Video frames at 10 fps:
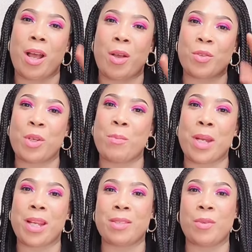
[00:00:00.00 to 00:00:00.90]
I'll see you in
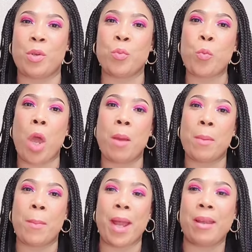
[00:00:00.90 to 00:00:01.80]
my next video.
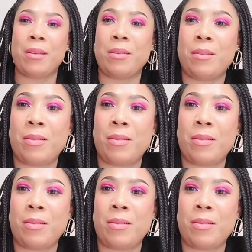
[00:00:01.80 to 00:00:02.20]
Bye-bye.